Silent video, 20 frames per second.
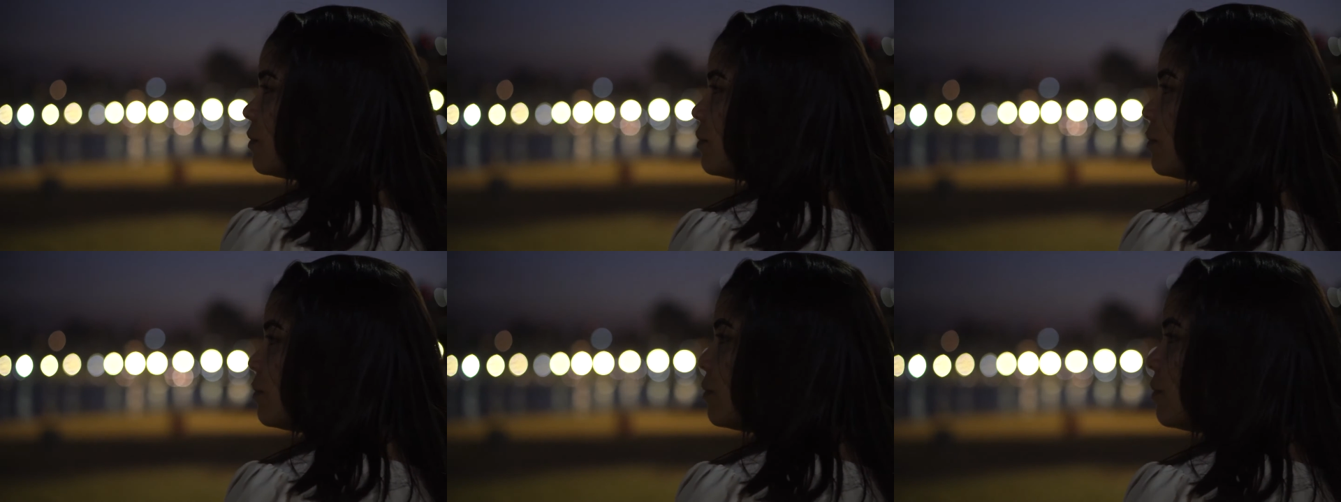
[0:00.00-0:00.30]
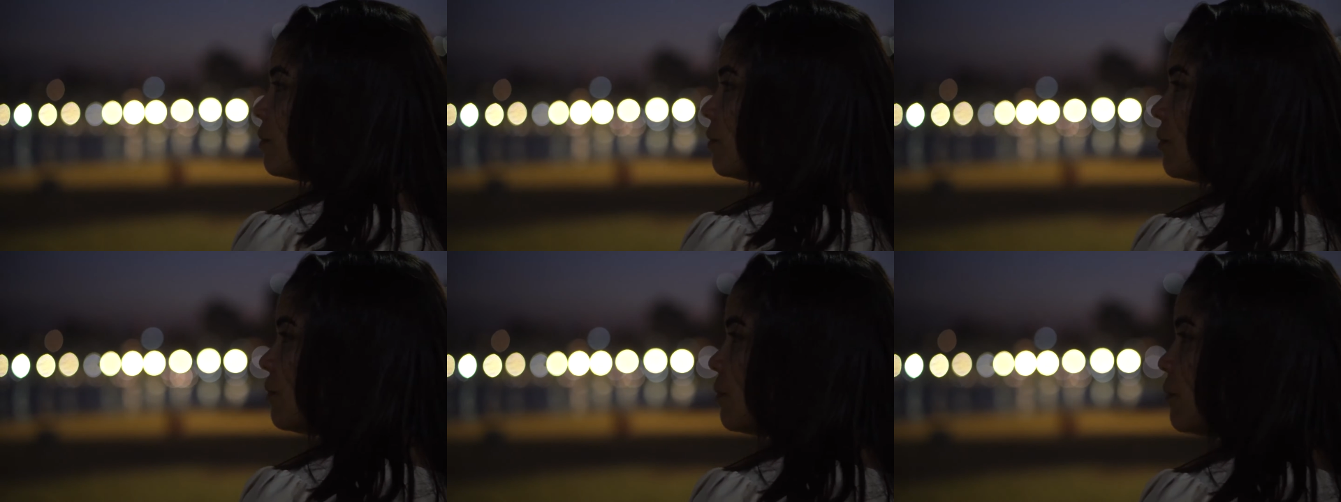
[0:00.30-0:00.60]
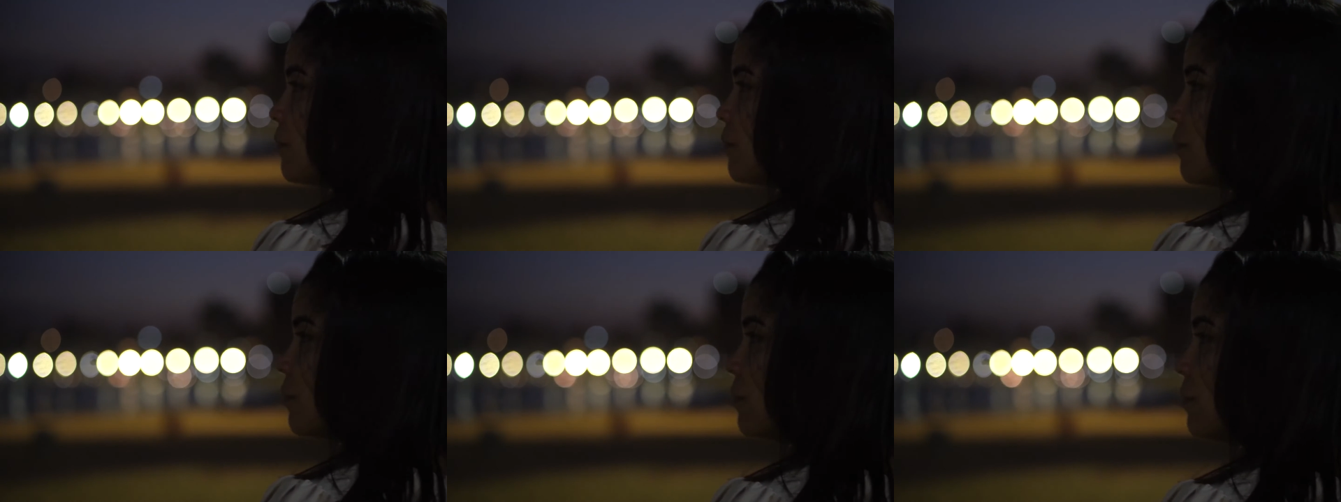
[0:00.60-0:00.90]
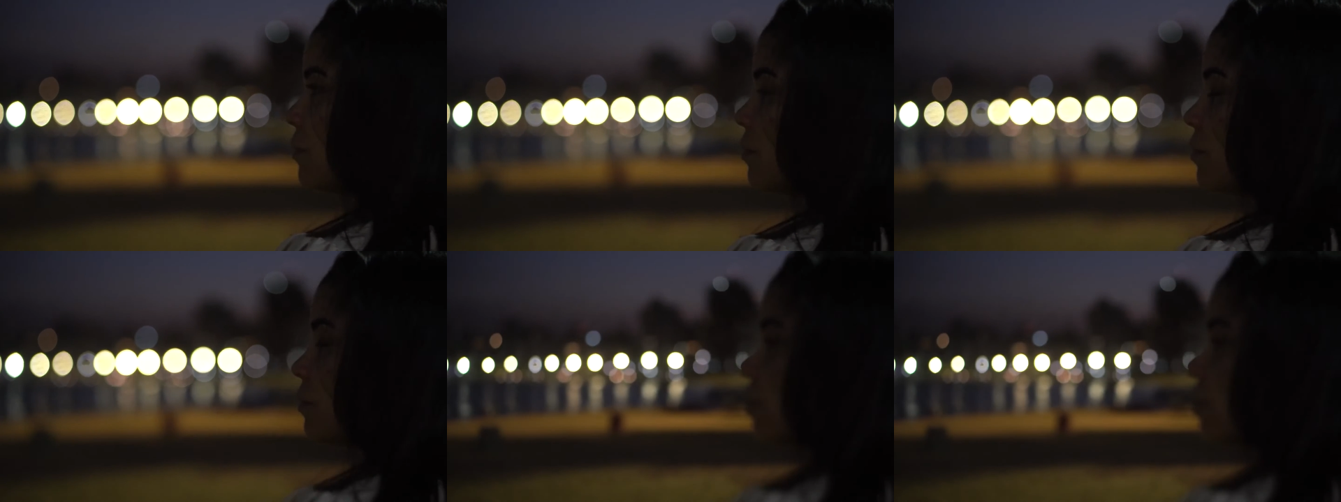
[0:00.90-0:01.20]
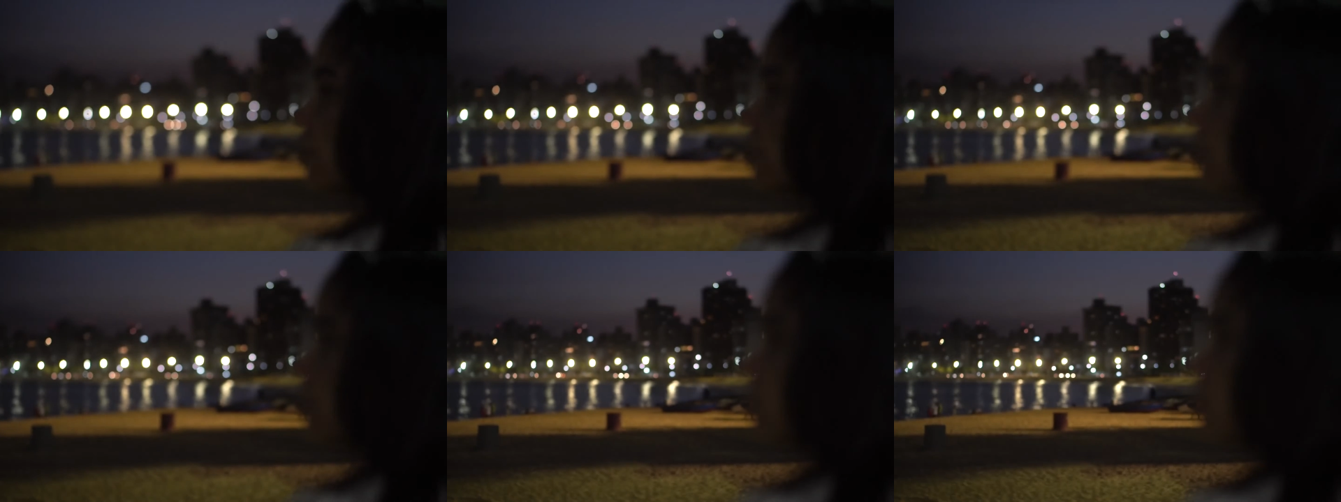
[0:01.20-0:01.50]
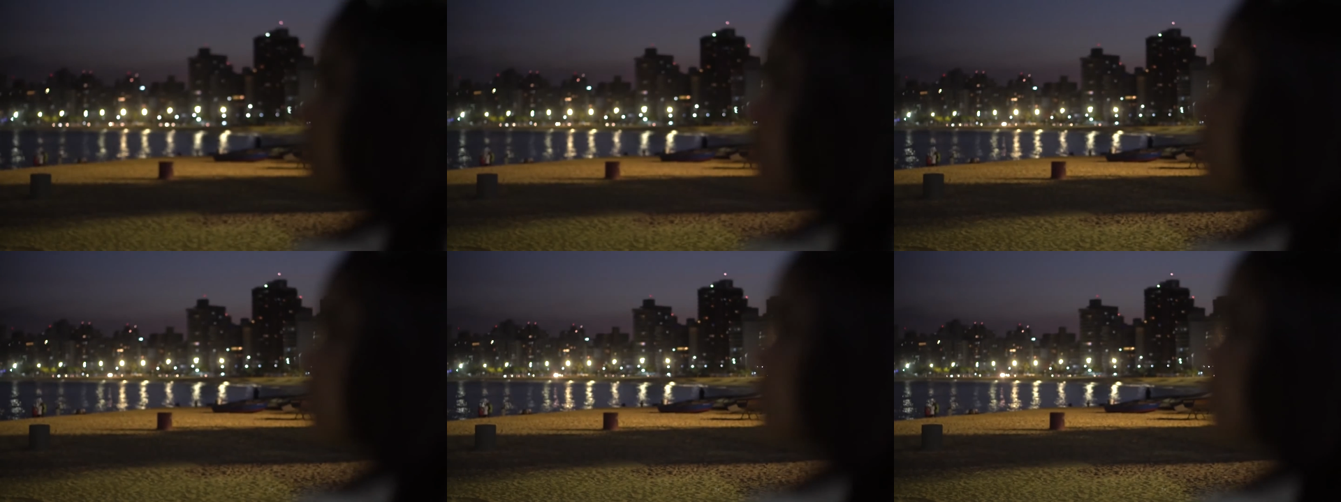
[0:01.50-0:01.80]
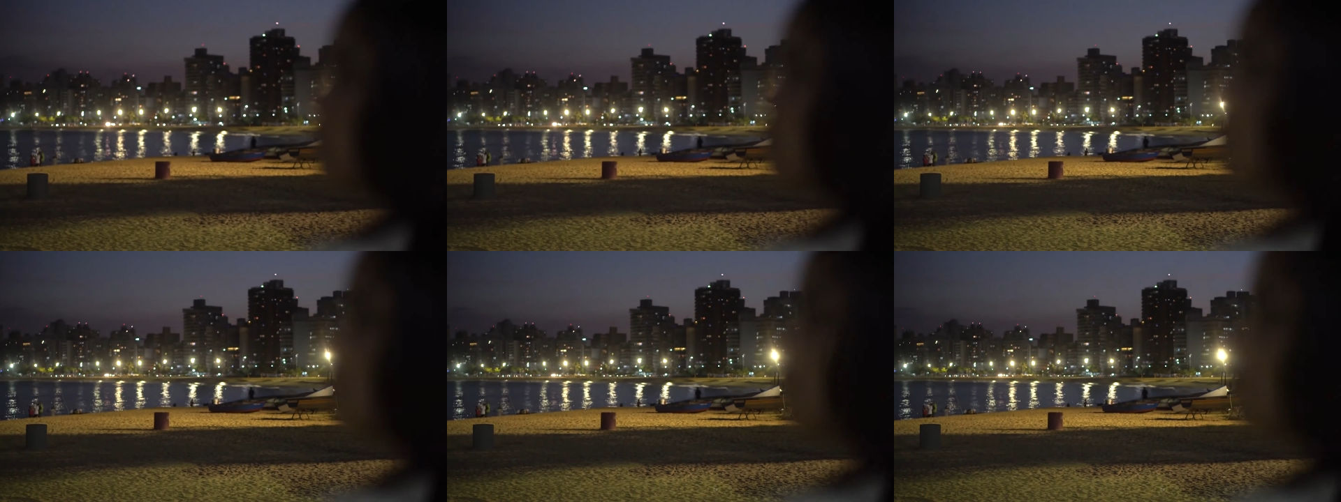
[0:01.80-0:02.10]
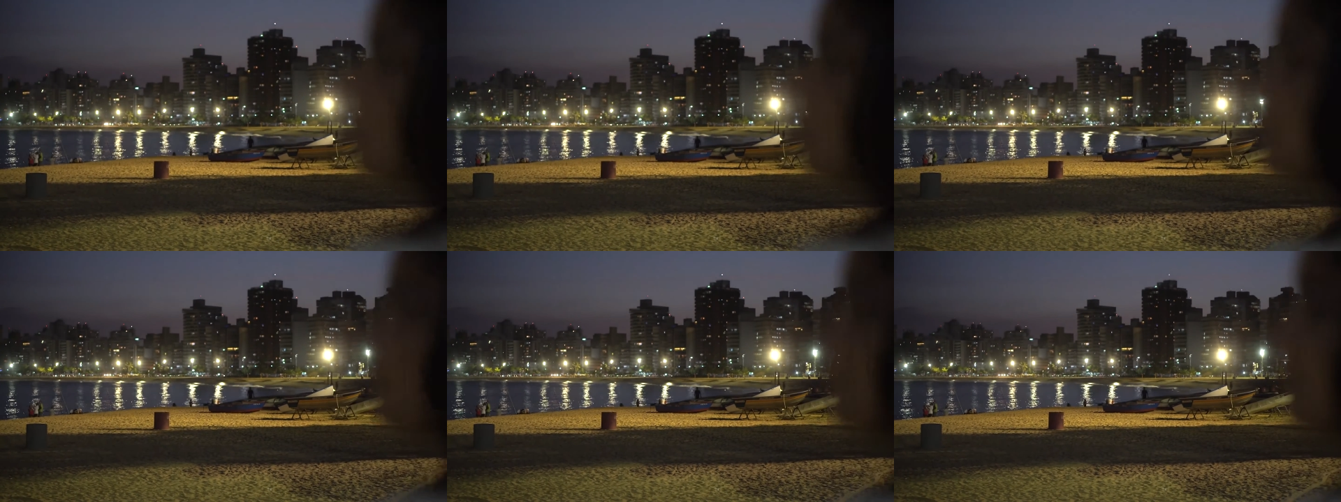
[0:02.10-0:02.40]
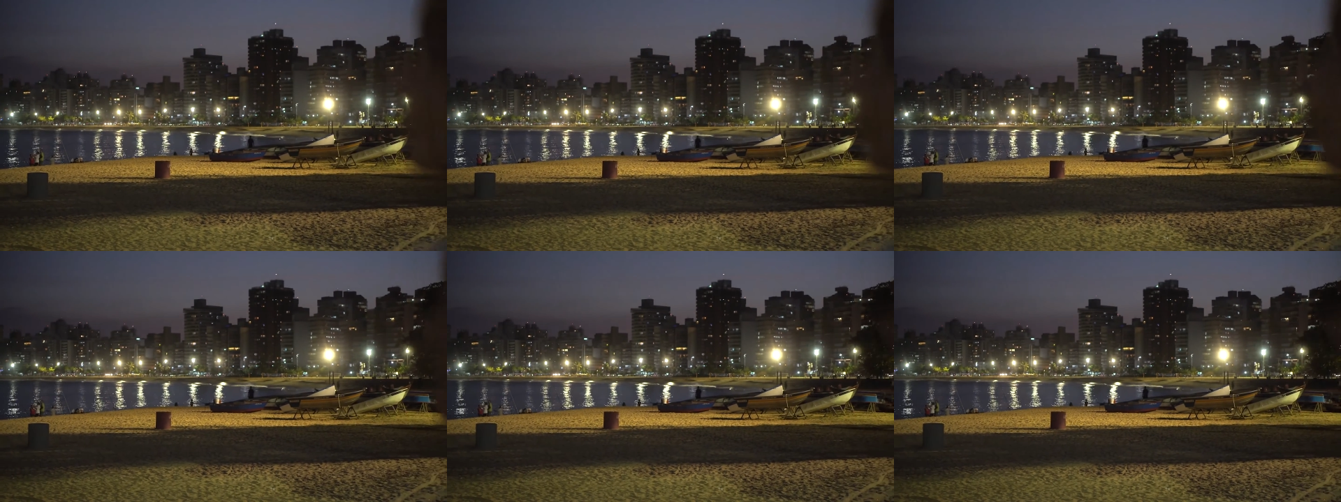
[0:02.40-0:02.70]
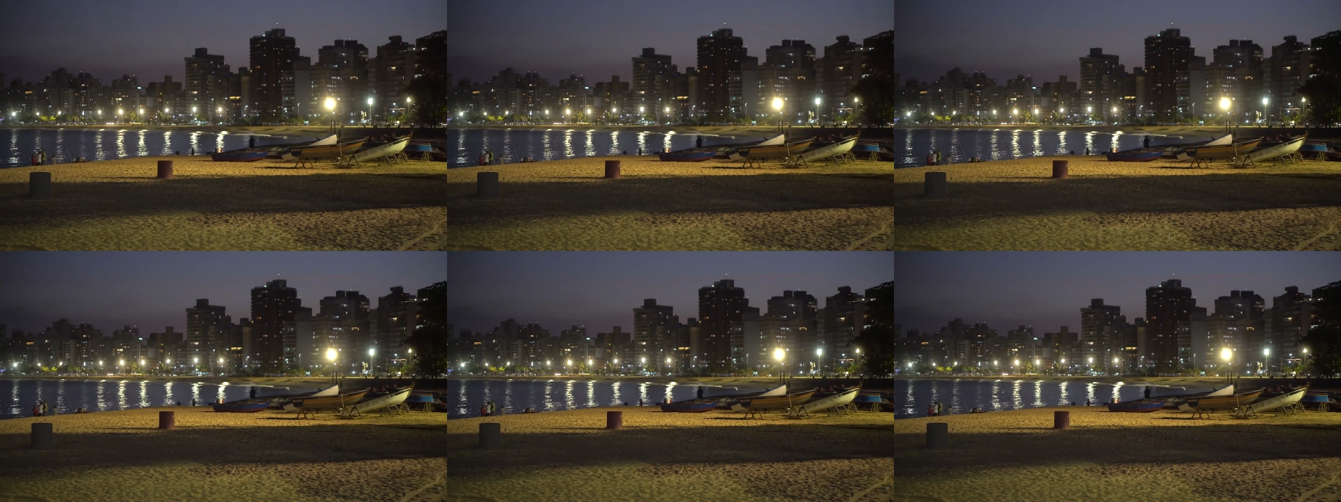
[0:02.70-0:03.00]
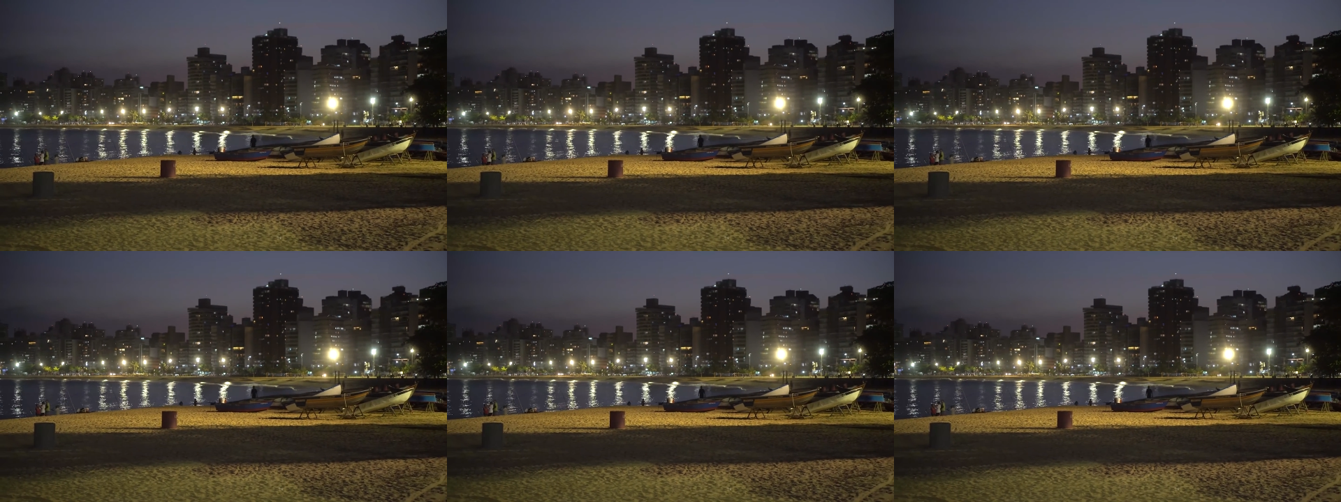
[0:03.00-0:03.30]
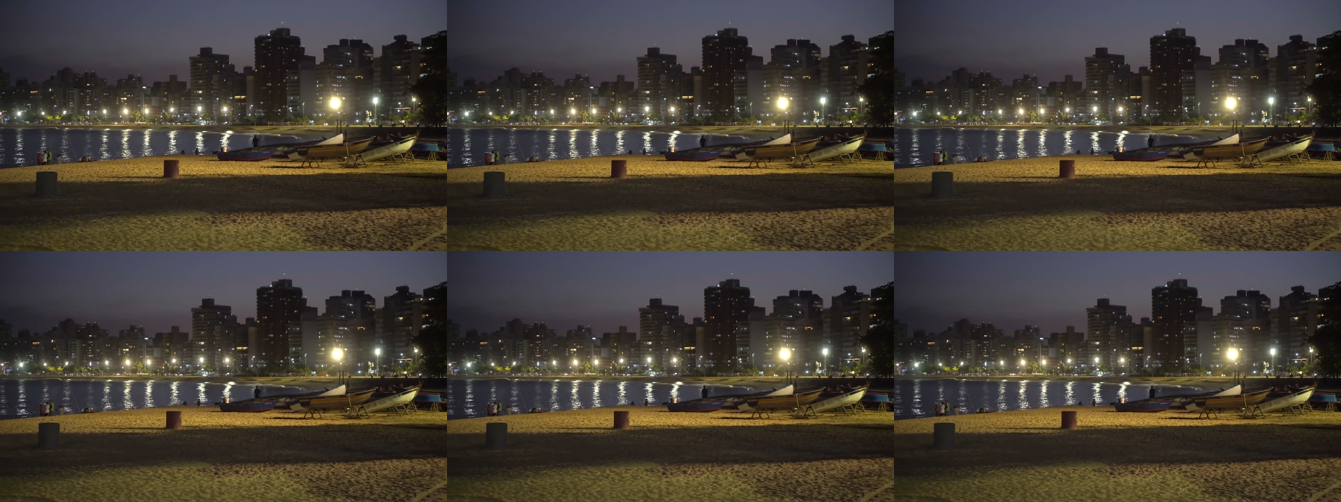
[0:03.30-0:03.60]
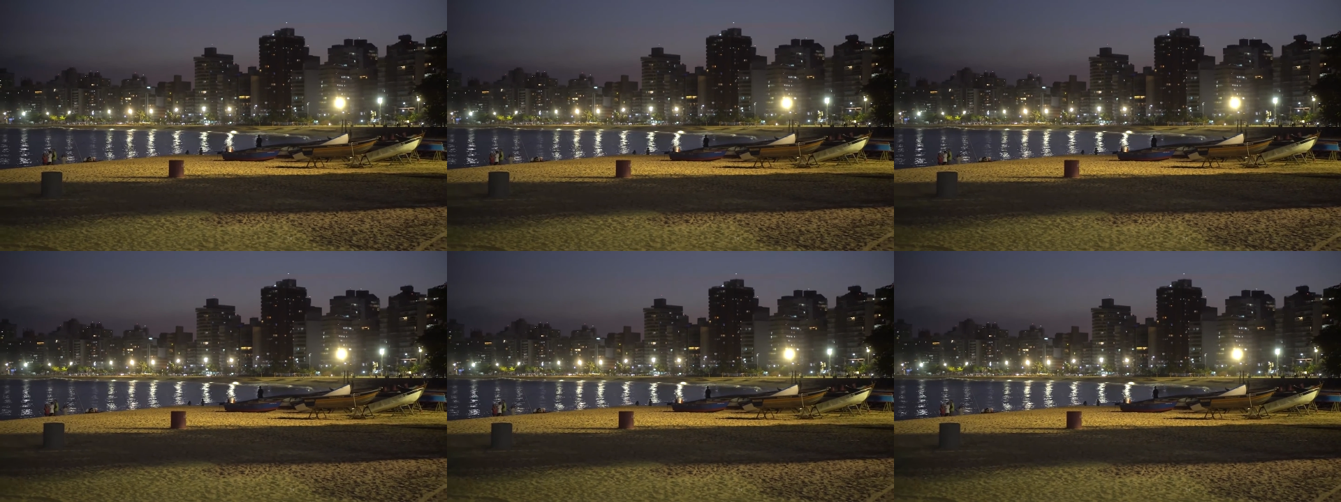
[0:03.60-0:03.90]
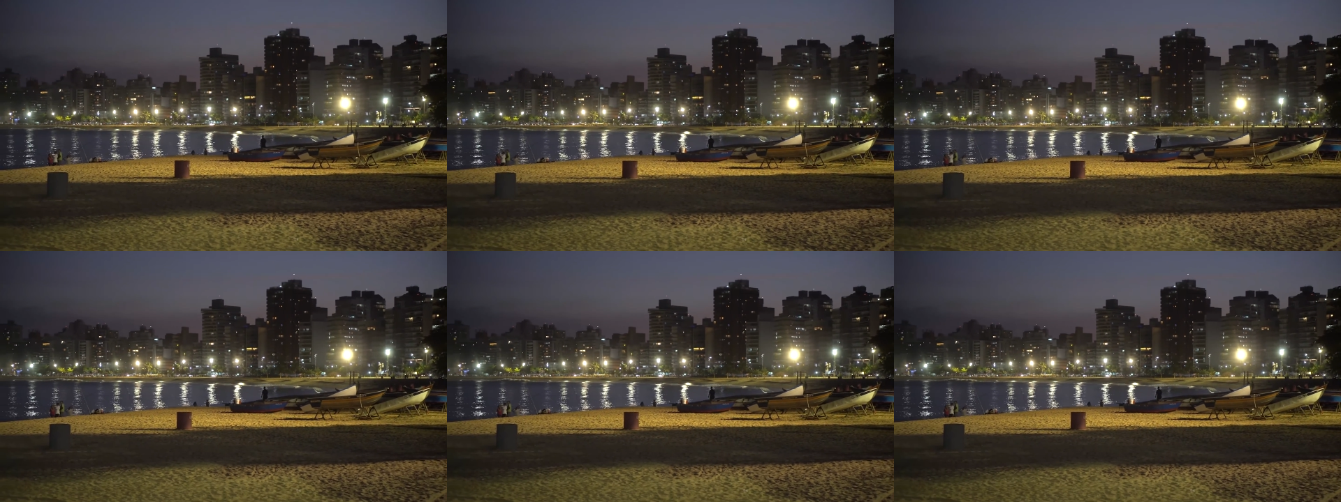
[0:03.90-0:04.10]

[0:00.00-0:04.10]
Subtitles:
No face is visible, so there are no lips to read.